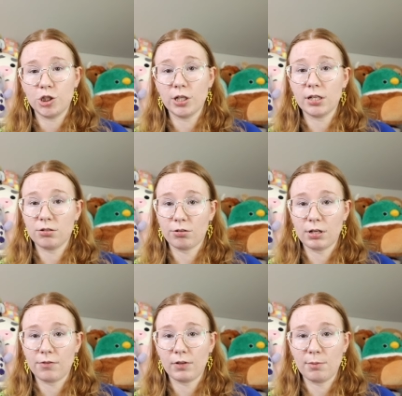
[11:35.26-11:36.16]
Chickens are
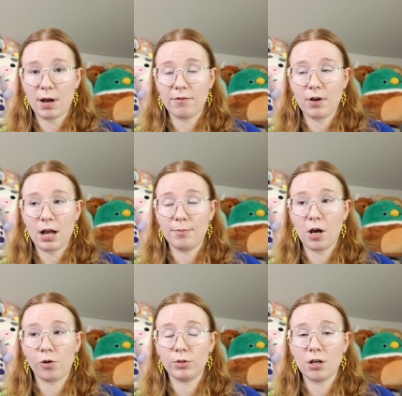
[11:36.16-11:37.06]
definitely my vibe.
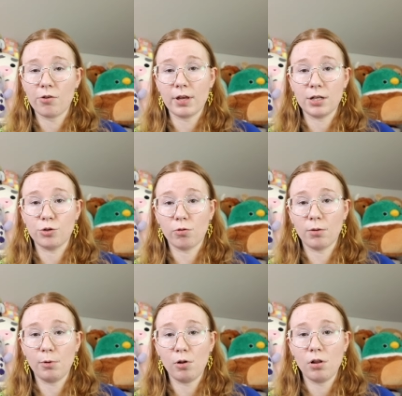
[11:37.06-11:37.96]
Not only are they
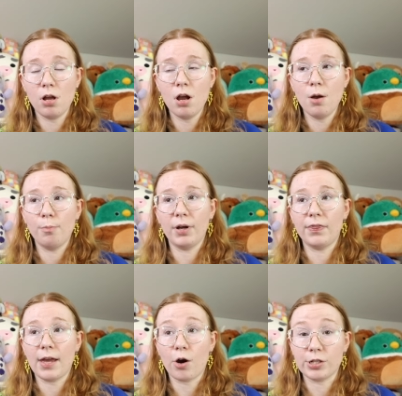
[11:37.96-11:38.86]
adorable, but
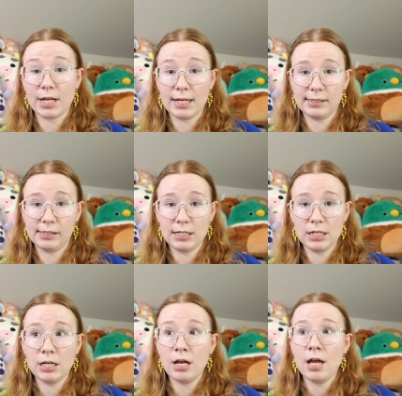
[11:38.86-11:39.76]
they are
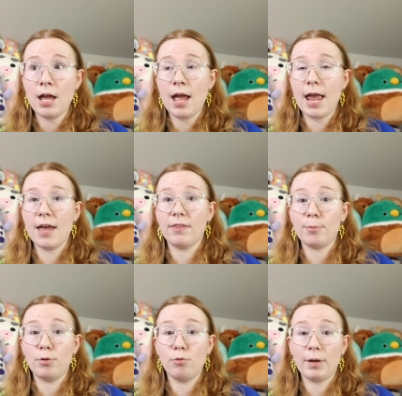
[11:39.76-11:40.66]
tasty and they
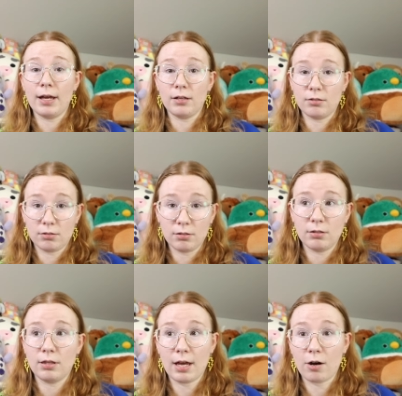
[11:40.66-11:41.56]
poop eggs
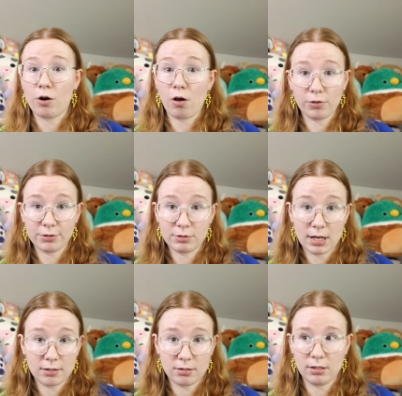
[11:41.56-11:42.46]
that are also
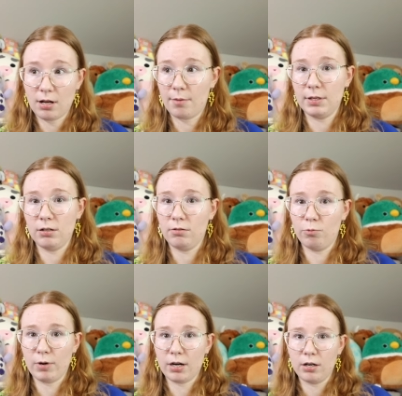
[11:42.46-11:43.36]
tasty. I mean,
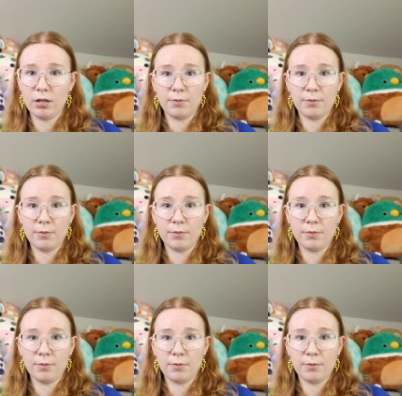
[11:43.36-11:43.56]
we're,